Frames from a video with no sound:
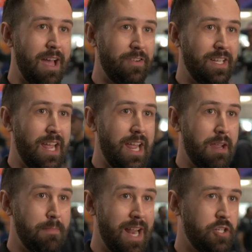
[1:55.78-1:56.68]
having
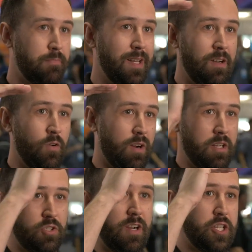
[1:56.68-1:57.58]
a management and
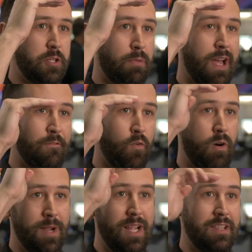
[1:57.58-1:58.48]
orchestration
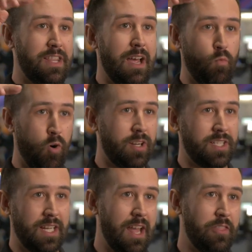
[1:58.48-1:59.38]
platform that work
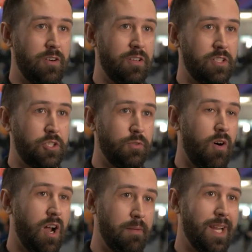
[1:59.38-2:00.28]
together to
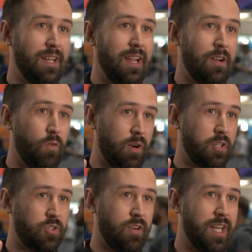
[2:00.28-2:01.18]
automate and
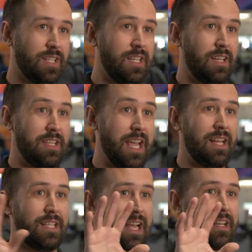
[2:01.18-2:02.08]
orchestrate the
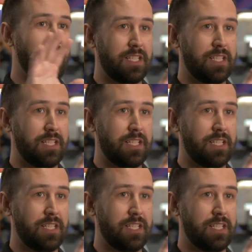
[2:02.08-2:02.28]
end-to-end